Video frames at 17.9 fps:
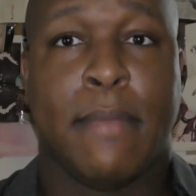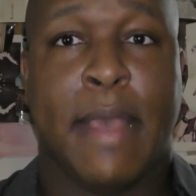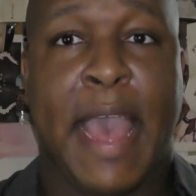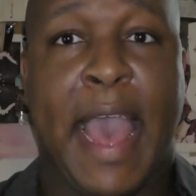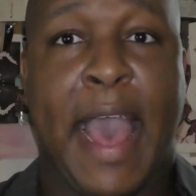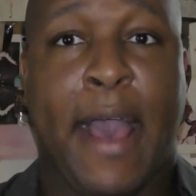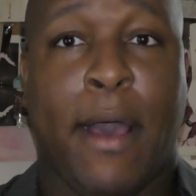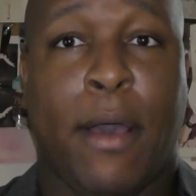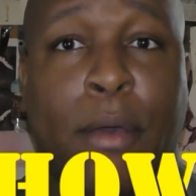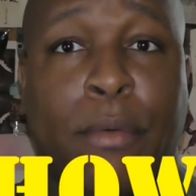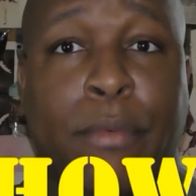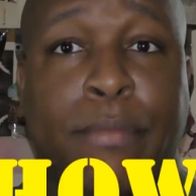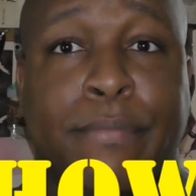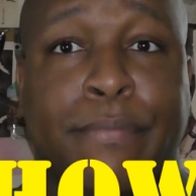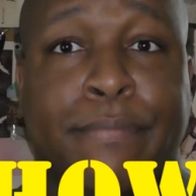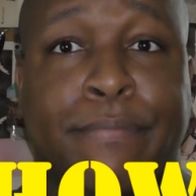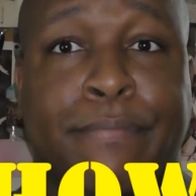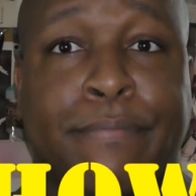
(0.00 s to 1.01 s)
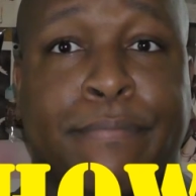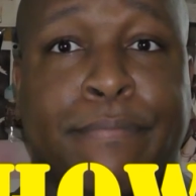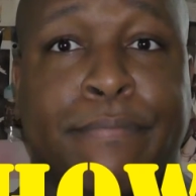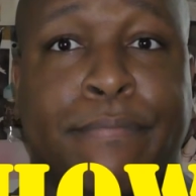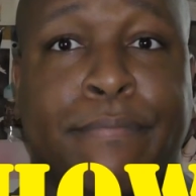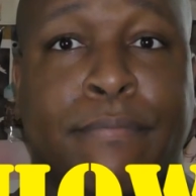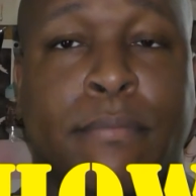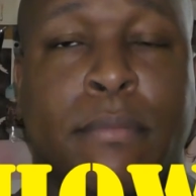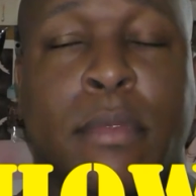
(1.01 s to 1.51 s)
How?
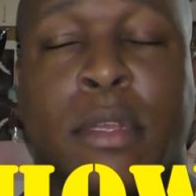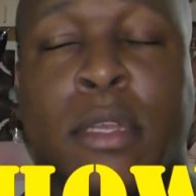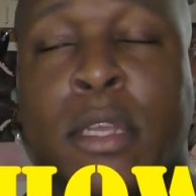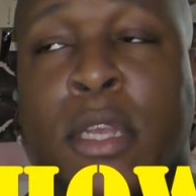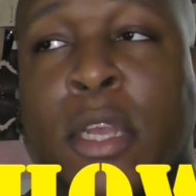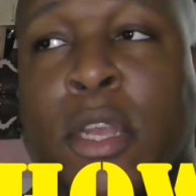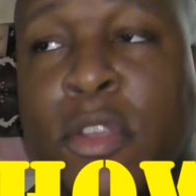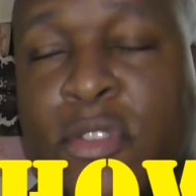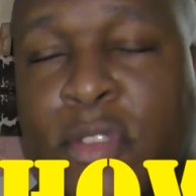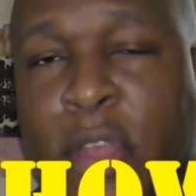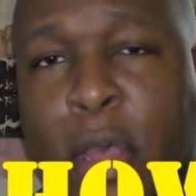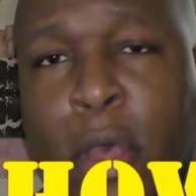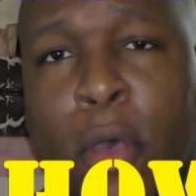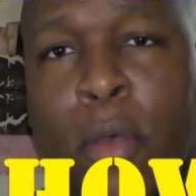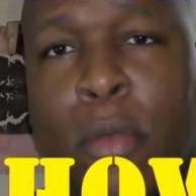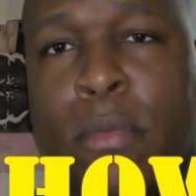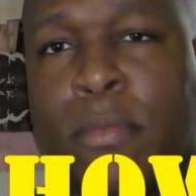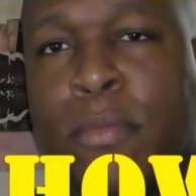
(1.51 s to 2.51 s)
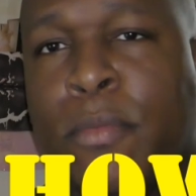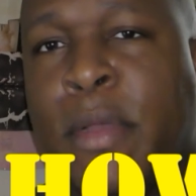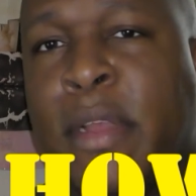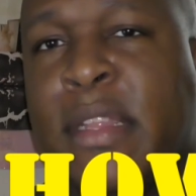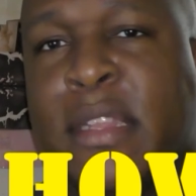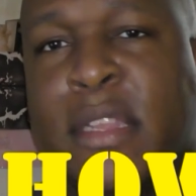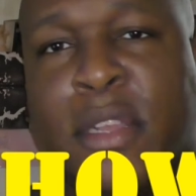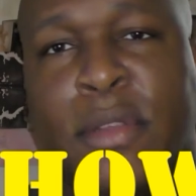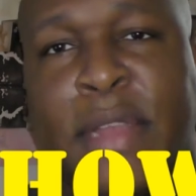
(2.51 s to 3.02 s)
So
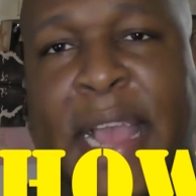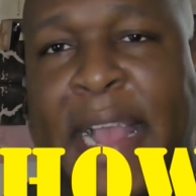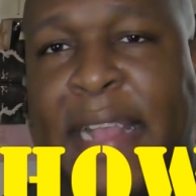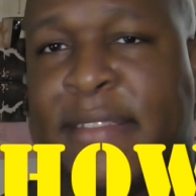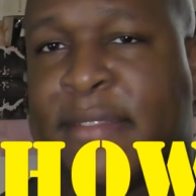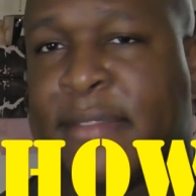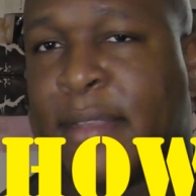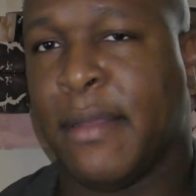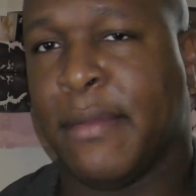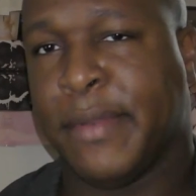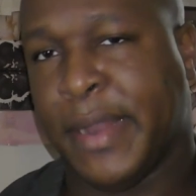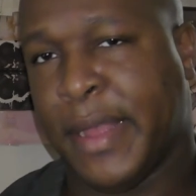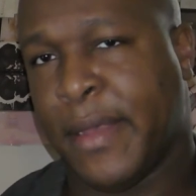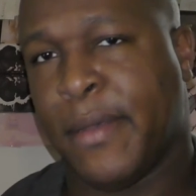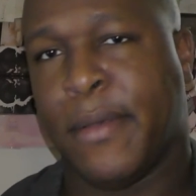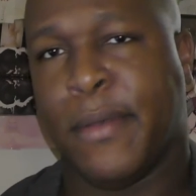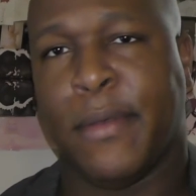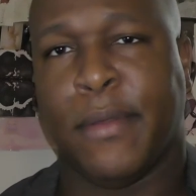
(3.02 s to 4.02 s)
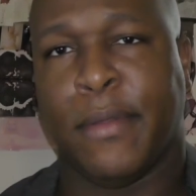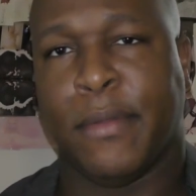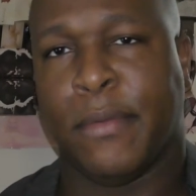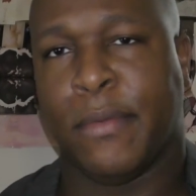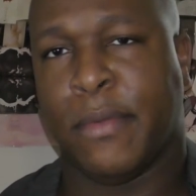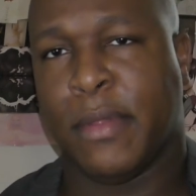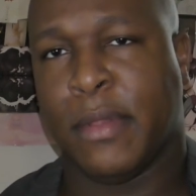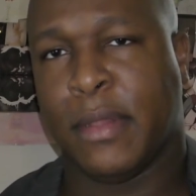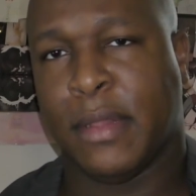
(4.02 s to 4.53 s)
what you guys don't
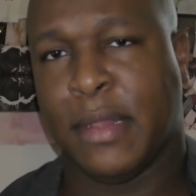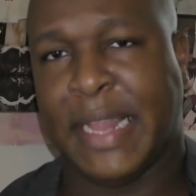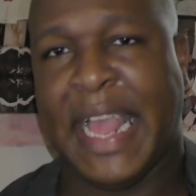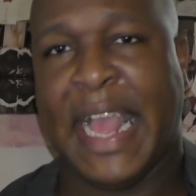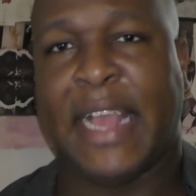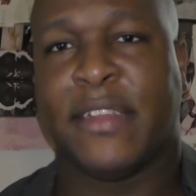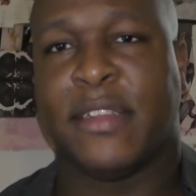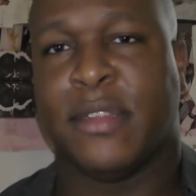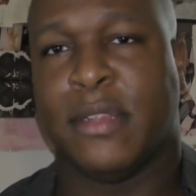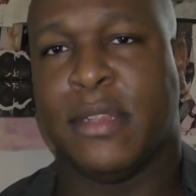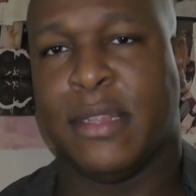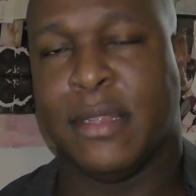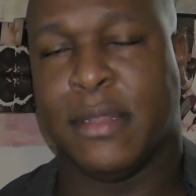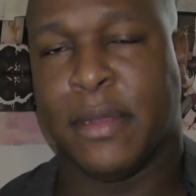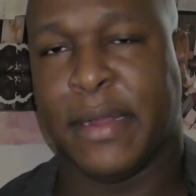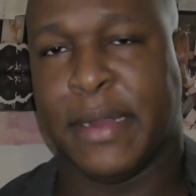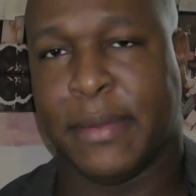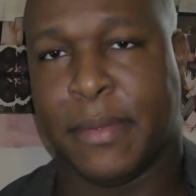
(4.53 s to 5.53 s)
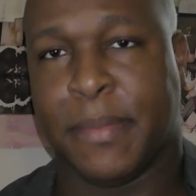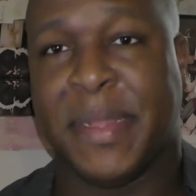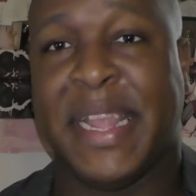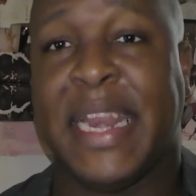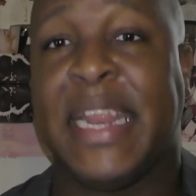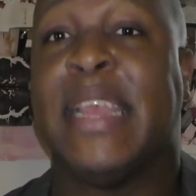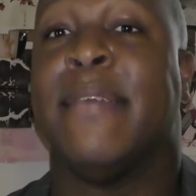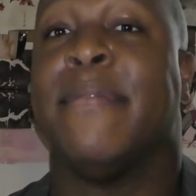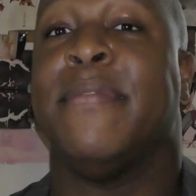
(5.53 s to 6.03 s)
know,
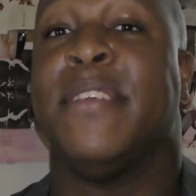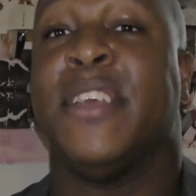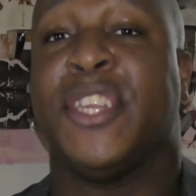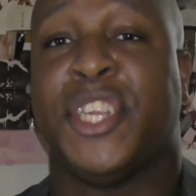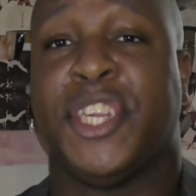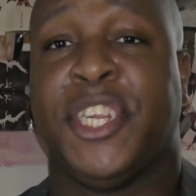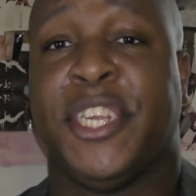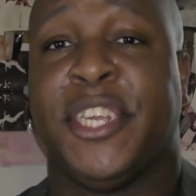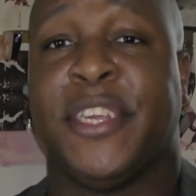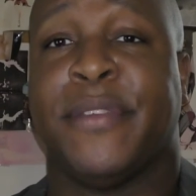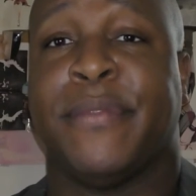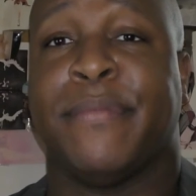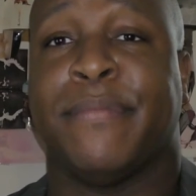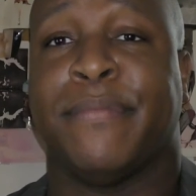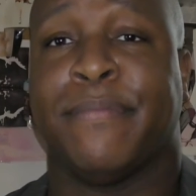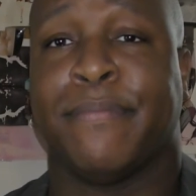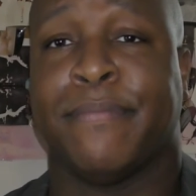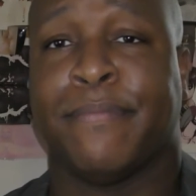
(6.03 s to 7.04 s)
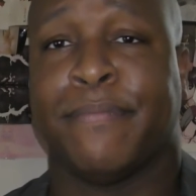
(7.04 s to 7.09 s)
beginning of this year,